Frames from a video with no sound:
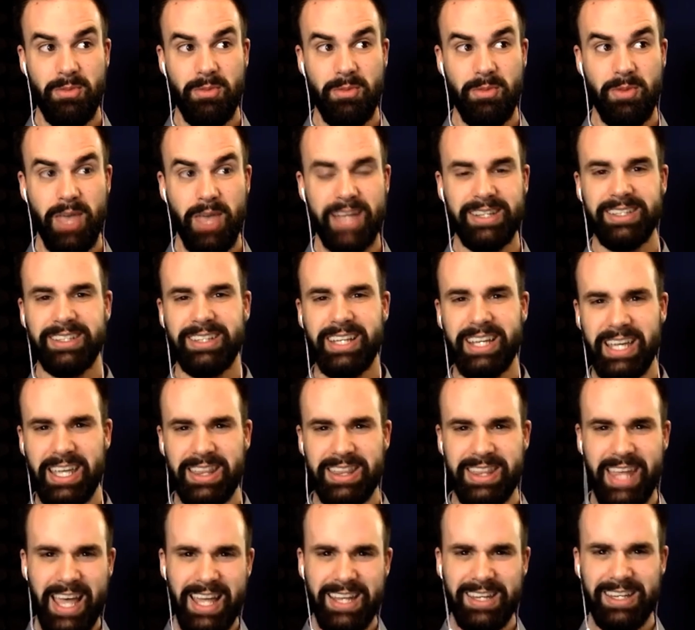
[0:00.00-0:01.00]
And like
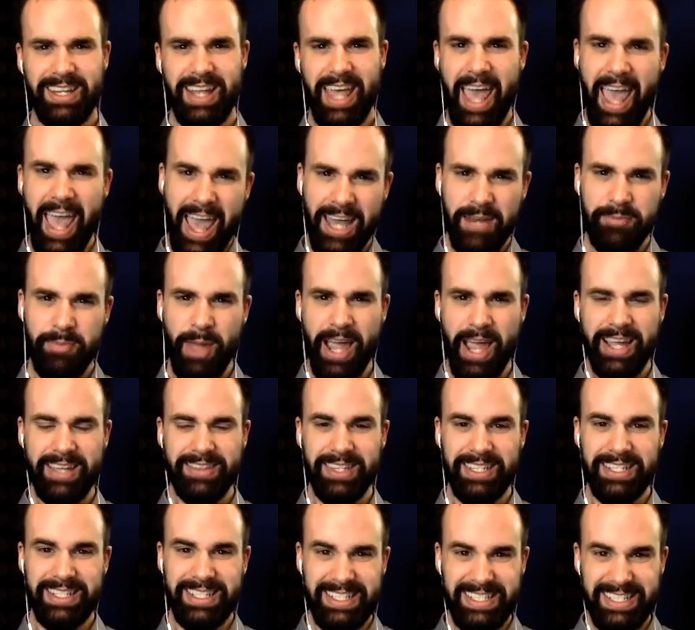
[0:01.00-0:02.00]
that ad back
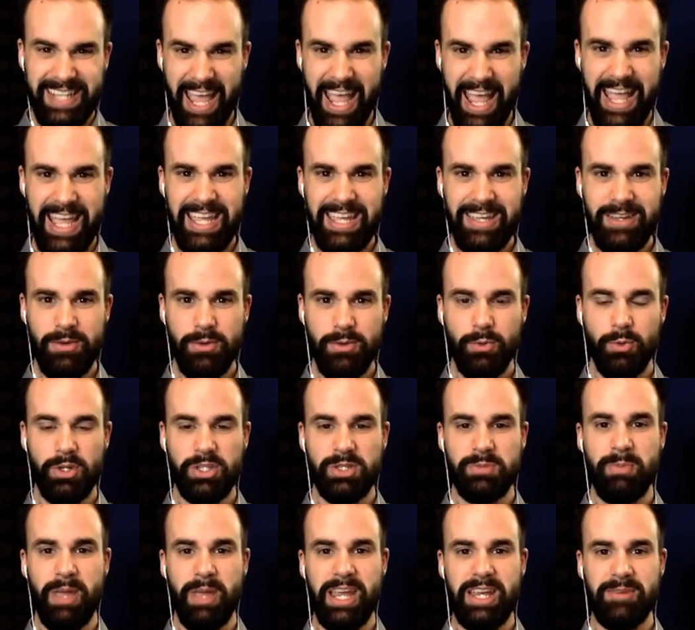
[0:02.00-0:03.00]
in the day
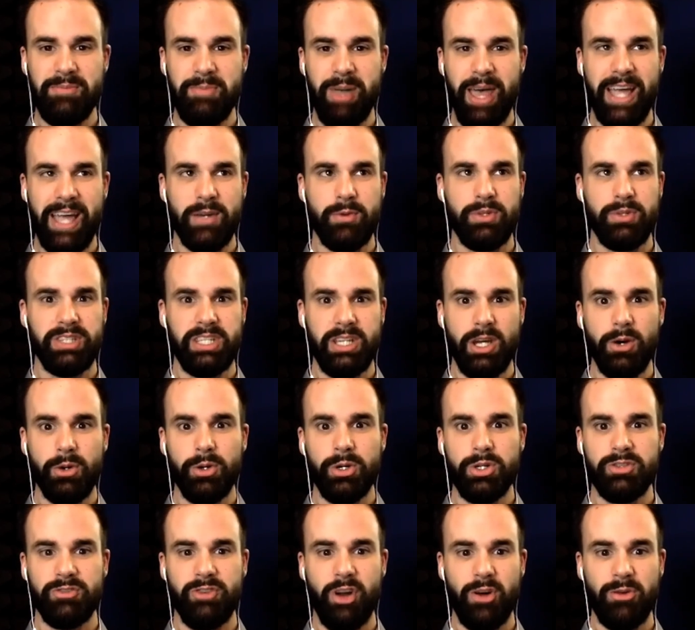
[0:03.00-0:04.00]
was made back when the
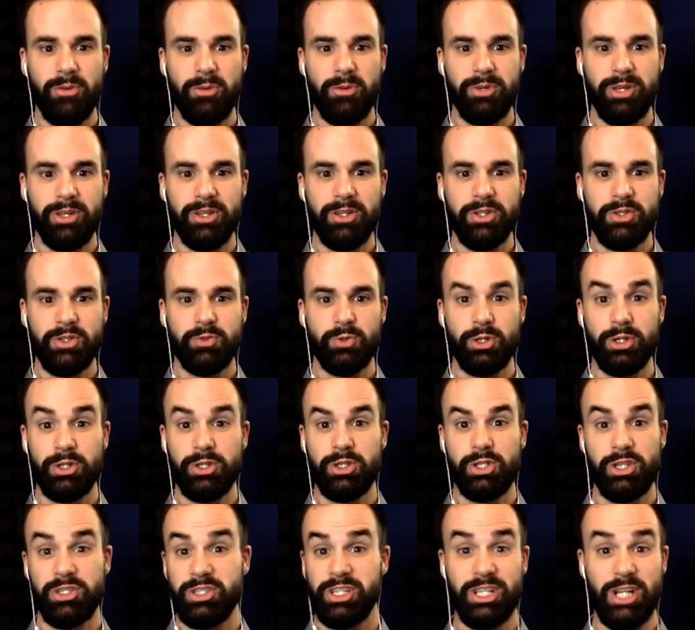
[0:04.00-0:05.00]
owners of Harmon Brothers were
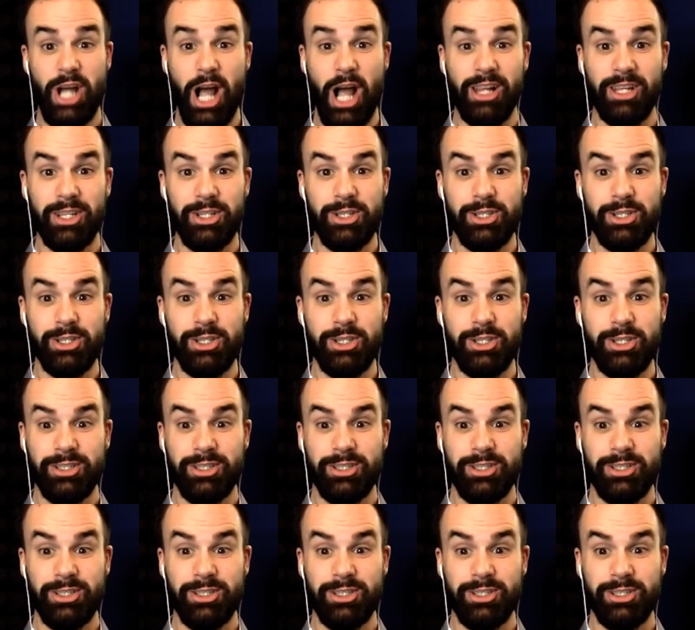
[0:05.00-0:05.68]
just in college.